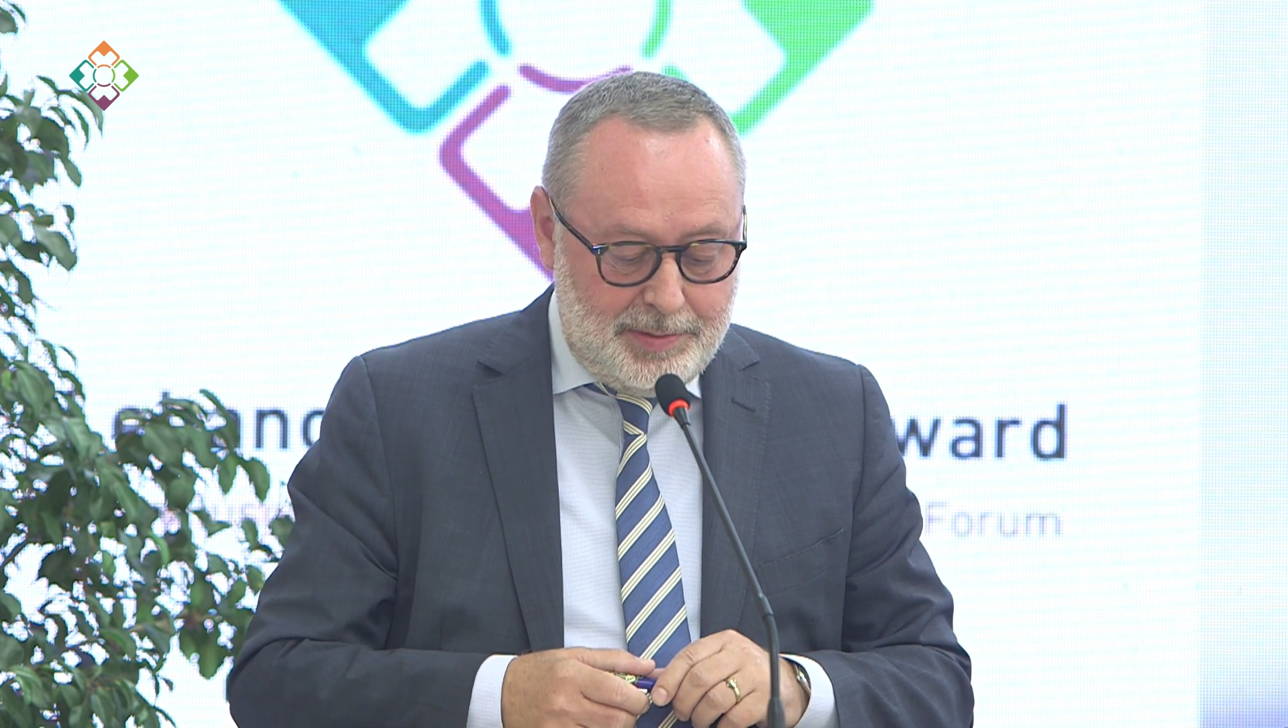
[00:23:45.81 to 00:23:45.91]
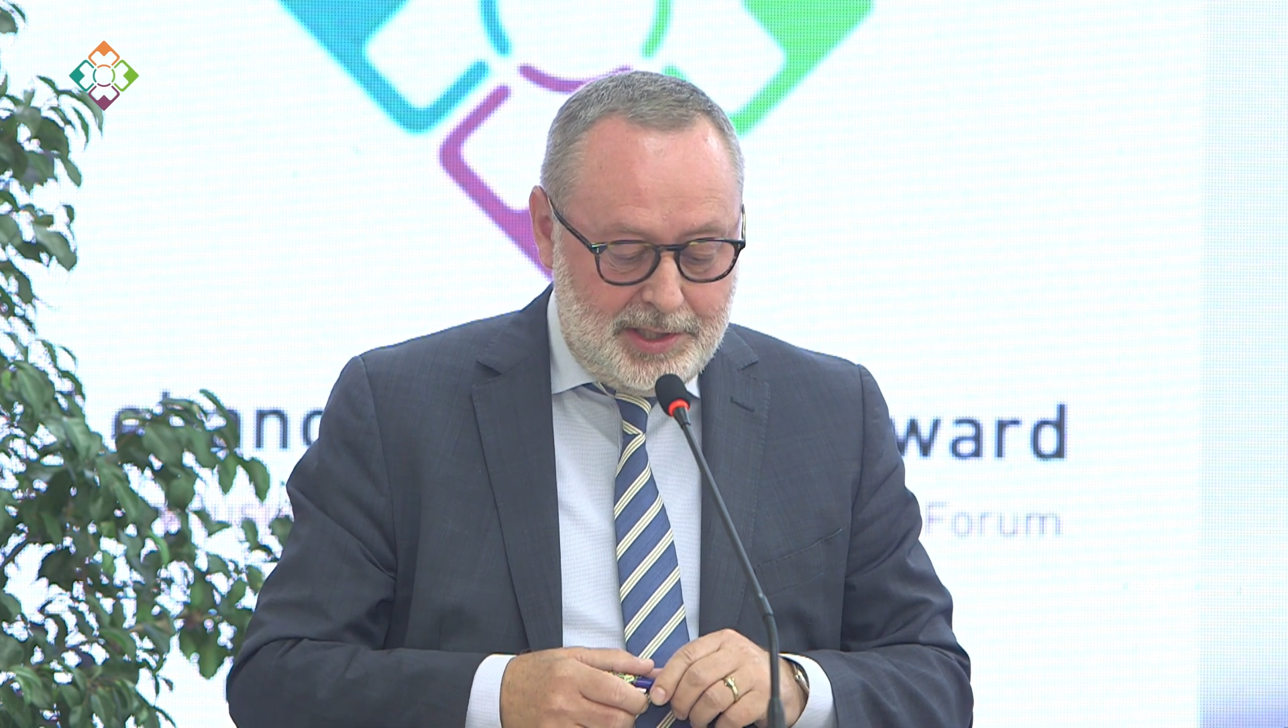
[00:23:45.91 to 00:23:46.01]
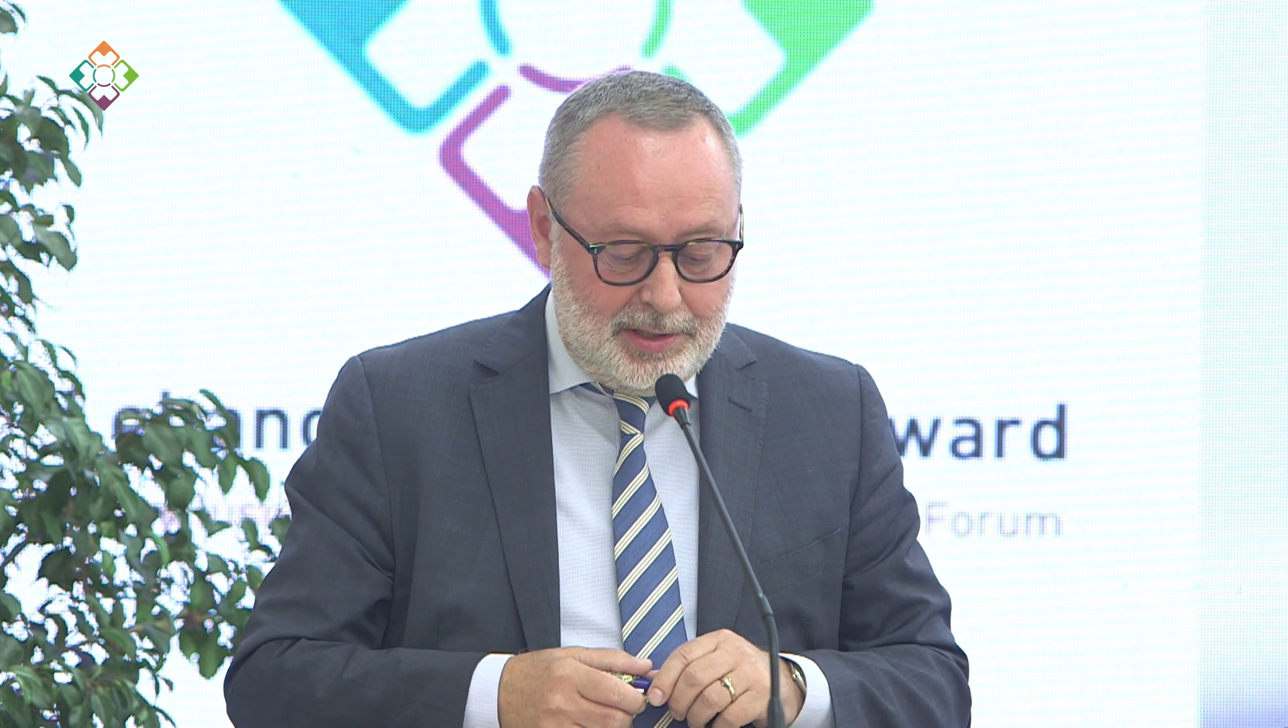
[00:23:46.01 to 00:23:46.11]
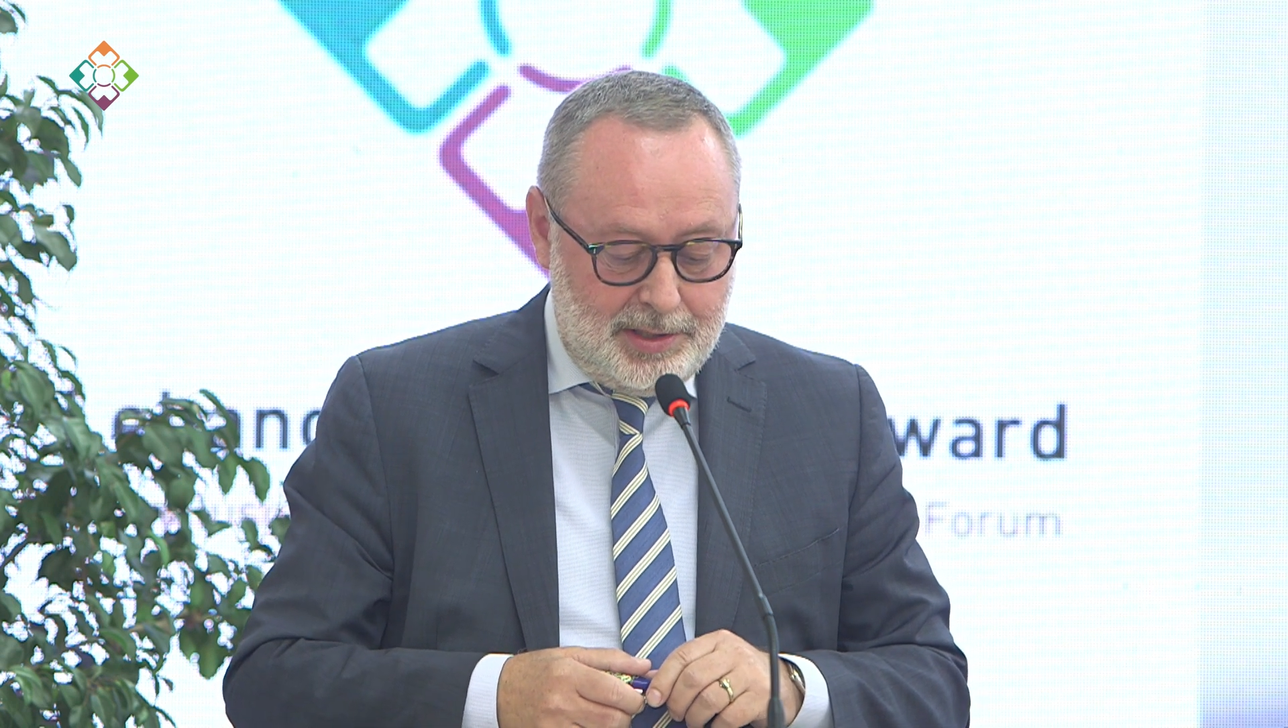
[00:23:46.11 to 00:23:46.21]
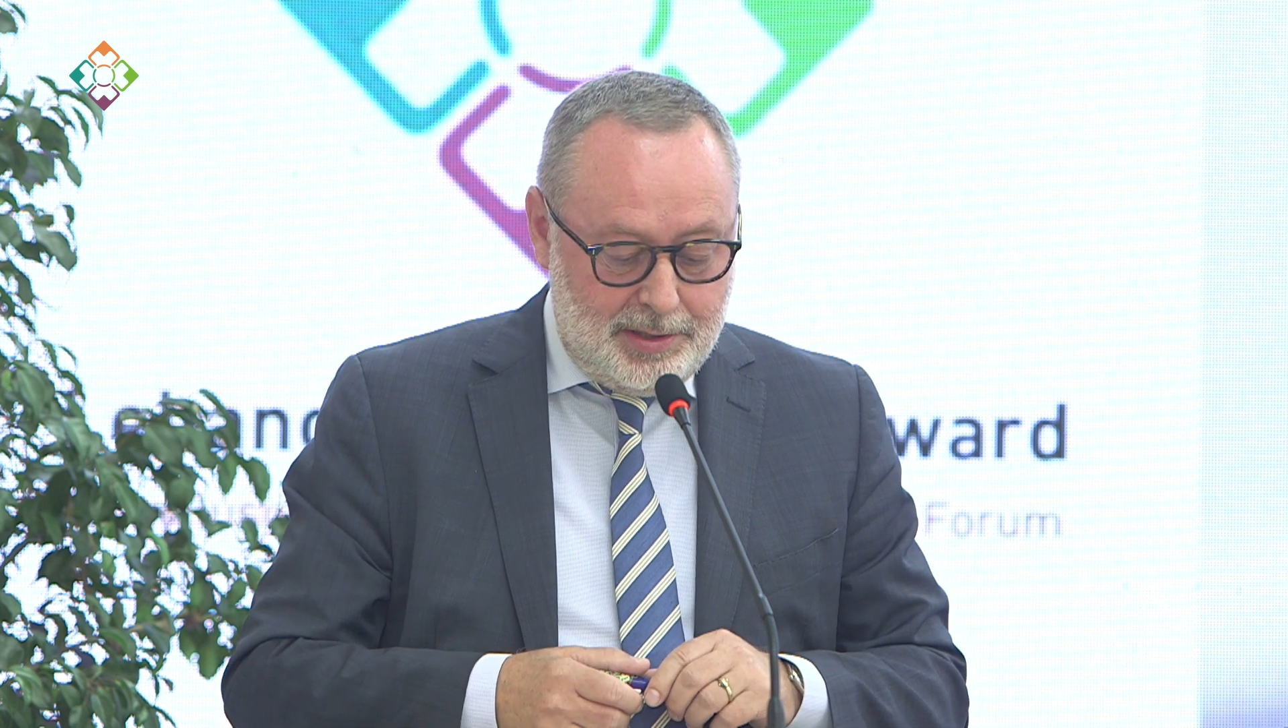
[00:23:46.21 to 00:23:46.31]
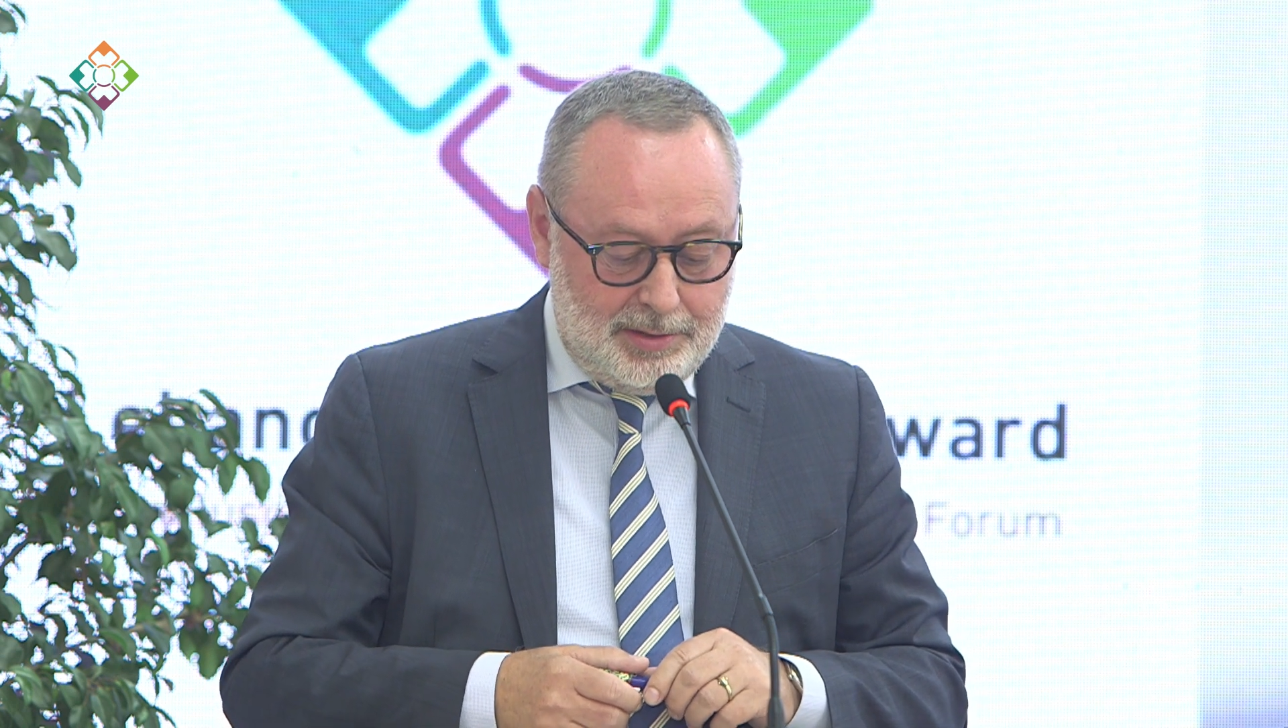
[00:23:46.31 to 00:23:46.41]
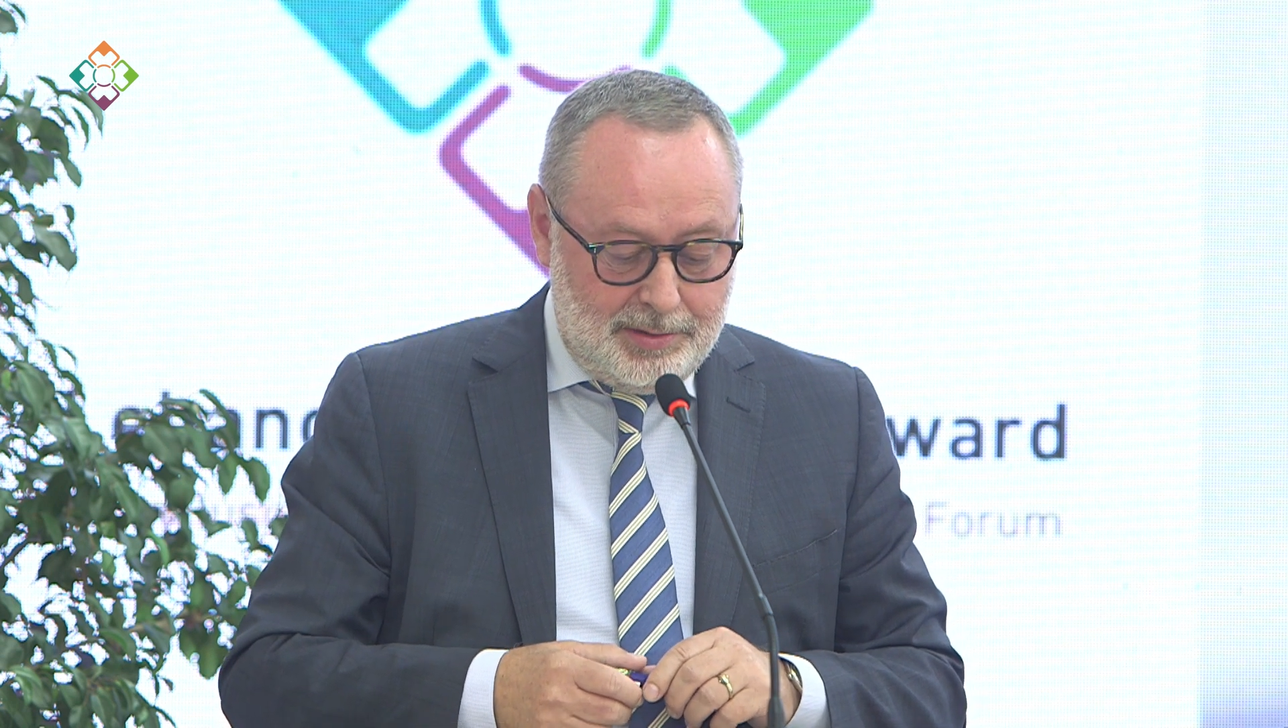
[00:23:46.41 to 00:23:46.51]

been